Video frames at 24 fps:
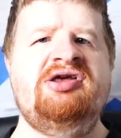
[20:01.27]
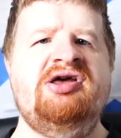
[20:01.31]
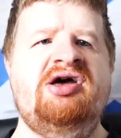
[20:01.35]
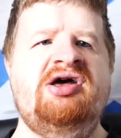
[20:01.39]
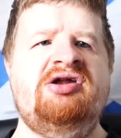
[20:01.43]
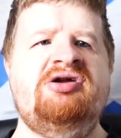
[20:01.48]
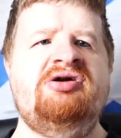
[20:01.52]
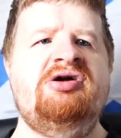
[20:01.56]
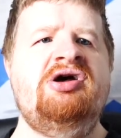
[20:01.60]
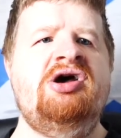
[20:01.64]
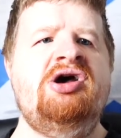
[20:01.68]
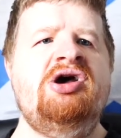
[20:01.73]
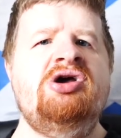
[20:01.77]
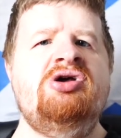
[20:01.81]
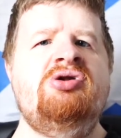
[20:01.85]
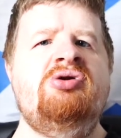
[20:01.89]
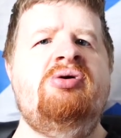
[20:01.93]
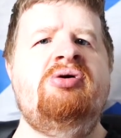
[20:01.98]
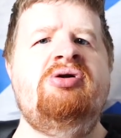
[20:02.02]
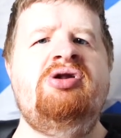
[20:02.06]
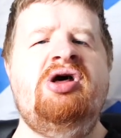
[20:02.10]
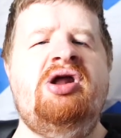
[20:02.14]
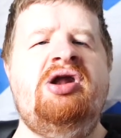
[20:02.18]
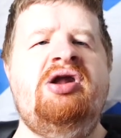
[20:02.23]
yada you
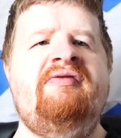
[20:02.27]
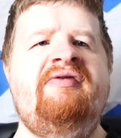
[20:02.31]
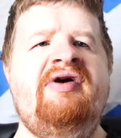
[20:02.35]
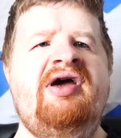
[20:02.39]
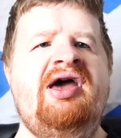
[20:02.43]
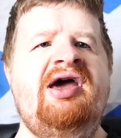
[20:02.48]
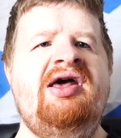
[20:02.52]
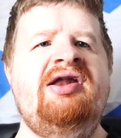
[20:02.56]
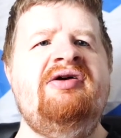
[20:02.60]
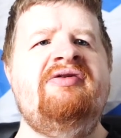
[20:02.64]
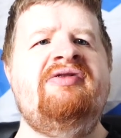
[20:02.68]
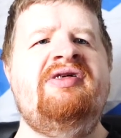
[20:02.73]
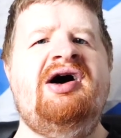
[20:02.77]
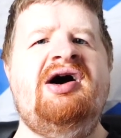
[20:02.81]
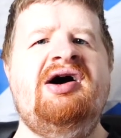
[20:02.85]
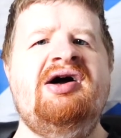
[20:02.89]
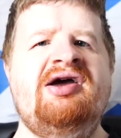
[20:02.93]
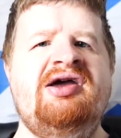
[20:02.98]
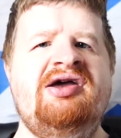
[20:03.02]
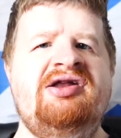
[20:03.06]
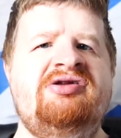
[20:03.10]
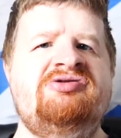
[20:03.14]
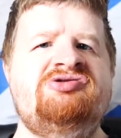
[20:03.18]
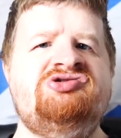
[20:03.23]
know none of any of that
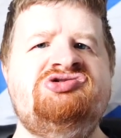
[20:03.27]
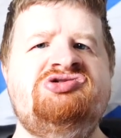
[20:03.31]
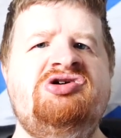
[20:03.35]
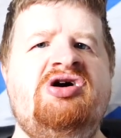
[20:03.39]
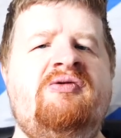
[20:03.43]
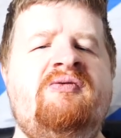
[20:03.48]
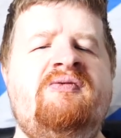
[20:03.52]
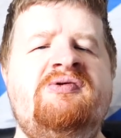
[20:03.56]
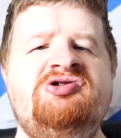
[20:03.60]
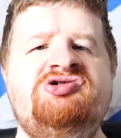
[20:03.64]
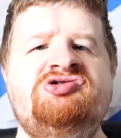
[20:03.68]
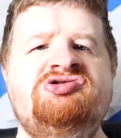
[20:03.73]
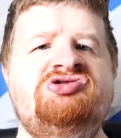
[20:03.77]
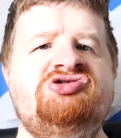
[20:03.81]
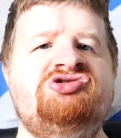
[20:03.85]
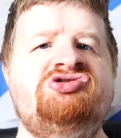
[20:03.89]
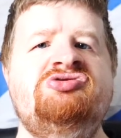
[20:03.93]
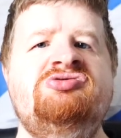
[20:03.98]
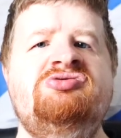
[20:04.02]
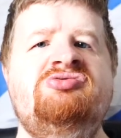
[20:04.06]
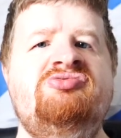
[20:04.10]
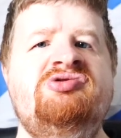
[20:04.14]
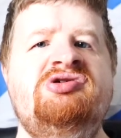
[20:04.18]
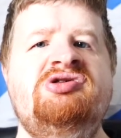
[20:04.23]
kind of stuff which there
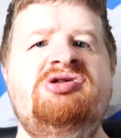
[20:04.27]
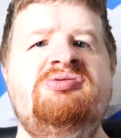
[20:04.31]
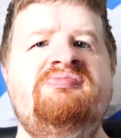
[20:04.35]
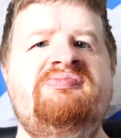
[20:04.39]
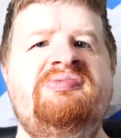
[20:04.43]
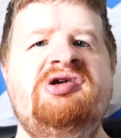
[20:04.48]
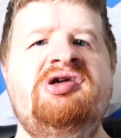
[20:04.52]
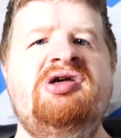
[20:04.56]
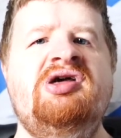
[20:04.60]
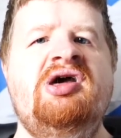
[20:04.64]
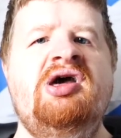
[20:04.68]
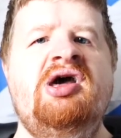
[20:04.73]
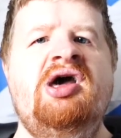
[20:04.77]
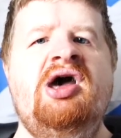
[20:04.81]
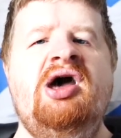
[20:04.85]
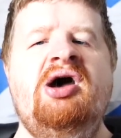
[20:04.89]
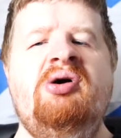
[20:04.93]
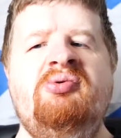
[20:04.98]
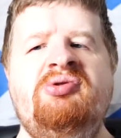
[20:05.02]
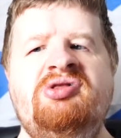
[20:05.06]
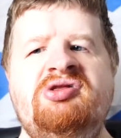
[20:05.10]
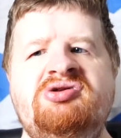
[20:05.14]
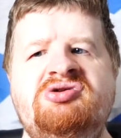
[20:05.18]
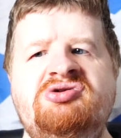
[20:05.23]
shouldn't really be
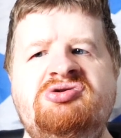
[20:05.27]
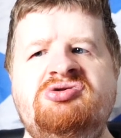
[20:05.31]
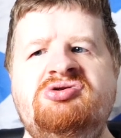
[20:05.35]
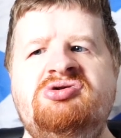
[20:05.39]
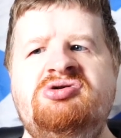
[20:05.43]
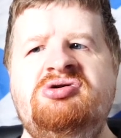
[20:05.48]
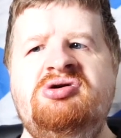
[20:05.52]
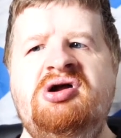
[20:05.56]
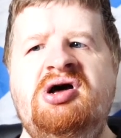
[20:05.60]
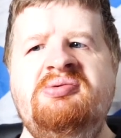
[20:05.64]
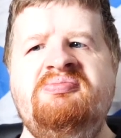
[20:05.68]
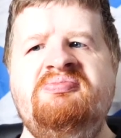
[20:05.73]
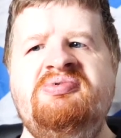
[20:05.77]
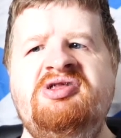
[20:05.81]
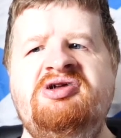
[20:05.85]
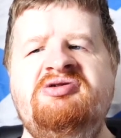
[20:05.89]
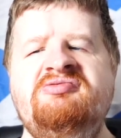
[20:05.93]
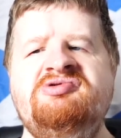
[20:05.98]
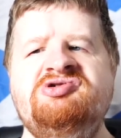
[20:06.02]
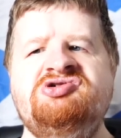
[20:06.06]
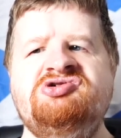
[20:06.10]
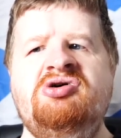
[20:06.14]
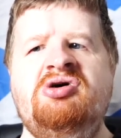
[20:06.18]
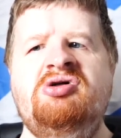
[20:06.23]
whether you're I
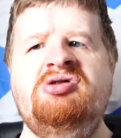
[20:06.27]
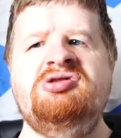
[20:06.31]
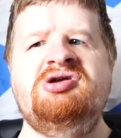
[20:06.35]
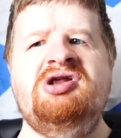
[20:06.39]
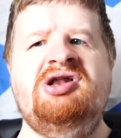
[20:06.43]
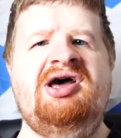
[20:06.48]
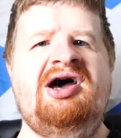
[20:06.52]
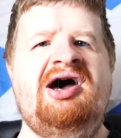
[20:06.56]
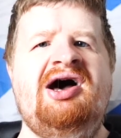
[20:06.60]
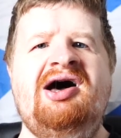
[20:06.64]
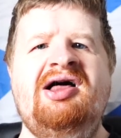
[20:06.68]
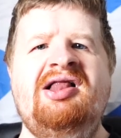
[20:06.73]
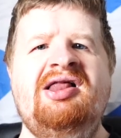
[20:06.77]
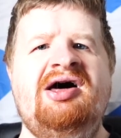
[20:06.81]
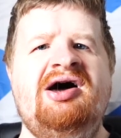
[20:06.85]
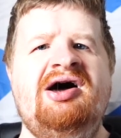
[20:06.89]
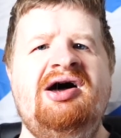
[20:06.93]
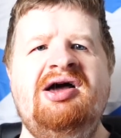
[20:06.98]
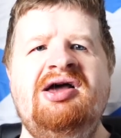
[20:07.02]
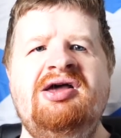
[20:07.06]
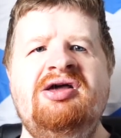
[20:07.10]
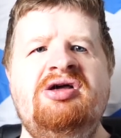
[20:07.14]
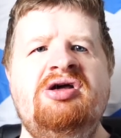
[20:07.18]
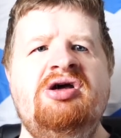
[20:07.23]
believe it's called an
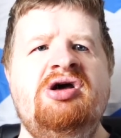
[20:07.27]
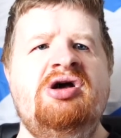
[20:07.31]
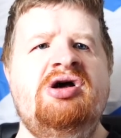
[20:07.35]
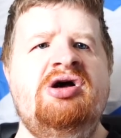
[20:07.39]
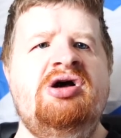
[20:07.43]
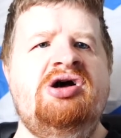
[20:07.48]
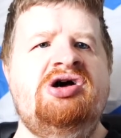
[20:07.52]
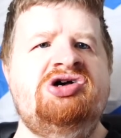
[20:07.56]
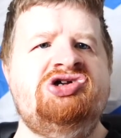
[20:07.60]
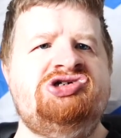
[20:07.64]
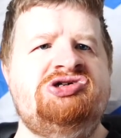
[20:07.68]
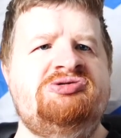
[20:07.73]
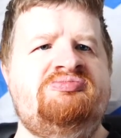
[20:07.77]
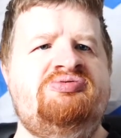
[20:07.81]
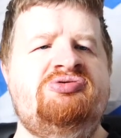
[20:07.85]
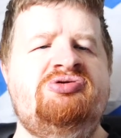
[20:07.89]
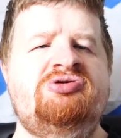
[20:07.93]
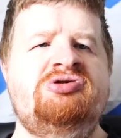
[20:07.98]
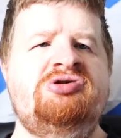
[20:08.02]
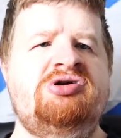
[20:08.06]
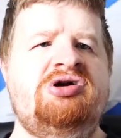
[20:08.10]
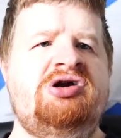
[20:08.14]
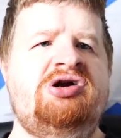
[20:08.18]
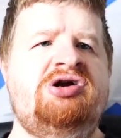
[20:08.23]
ally a
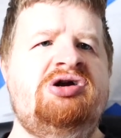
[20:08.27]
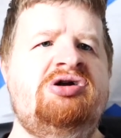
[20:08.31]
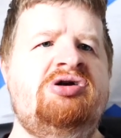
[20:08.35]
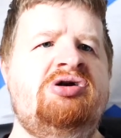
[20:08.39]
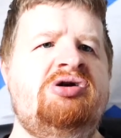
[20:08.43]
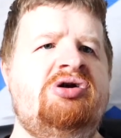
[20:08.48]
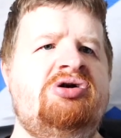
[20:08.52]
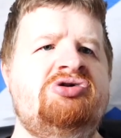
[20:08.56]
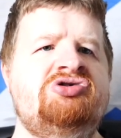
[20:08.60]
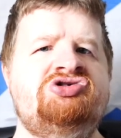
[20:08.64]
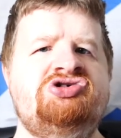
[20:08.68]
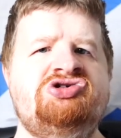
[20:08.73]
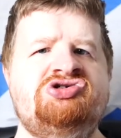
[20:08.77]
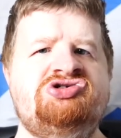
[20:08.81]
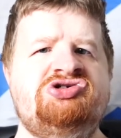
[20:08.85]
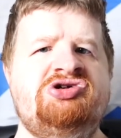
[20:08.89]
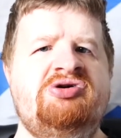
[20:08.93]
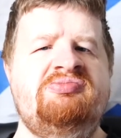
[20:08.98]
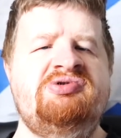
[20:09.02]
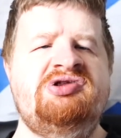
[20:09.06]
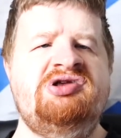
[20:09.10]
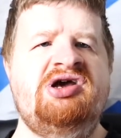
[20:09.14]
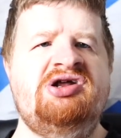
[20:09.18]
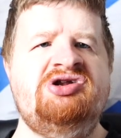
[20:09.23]
supporter or just
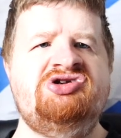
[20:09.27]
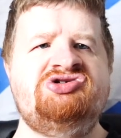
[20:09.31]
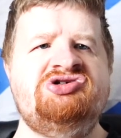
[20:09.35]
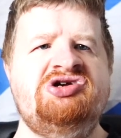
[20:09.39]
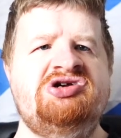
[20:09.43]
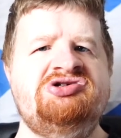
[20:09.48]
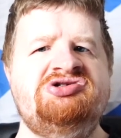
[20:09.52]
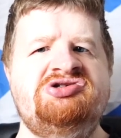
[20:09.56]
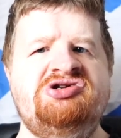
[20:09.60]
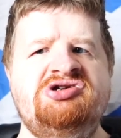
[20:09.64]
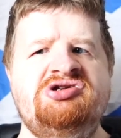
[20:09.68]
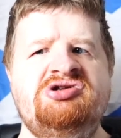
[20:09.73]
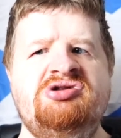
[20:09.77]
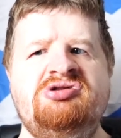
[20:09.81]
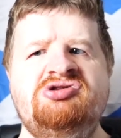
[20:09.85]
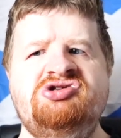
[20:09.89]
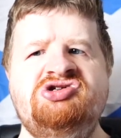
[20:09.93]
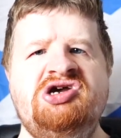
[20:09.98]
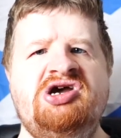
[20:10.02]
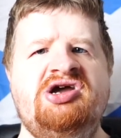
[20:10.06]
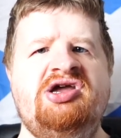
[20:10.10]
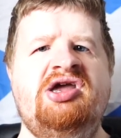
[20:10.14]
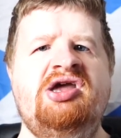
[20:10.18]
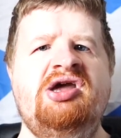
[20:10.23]
somebody interested in
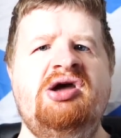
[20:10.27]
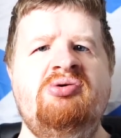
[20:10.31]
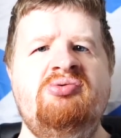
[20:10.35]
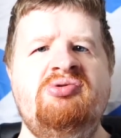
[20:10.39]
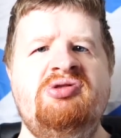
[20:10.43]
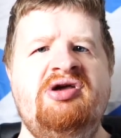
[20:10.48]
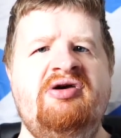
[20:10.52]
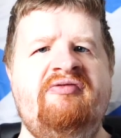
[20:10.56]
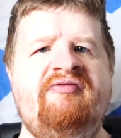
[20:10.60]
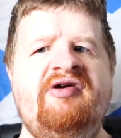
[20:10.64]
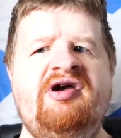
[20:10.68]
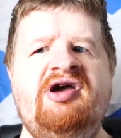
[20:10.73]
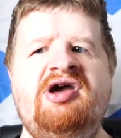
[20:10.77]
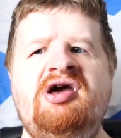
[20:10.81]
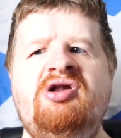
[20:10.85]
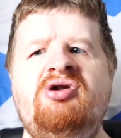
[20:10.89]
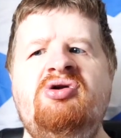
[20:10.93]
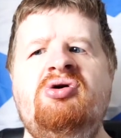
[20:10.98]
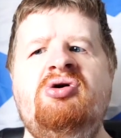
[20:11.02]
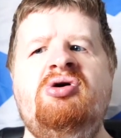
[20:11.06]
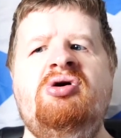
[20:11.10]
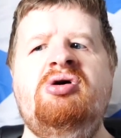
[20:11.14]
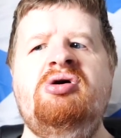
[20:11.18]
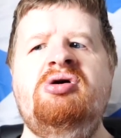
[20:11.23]
checking out the event
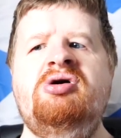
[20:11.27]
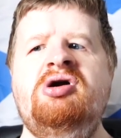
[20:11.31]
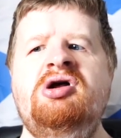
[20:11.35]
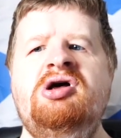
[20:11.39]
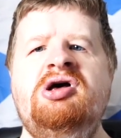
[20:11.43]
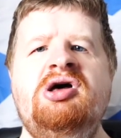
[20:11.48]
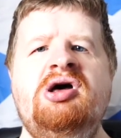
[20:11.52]
or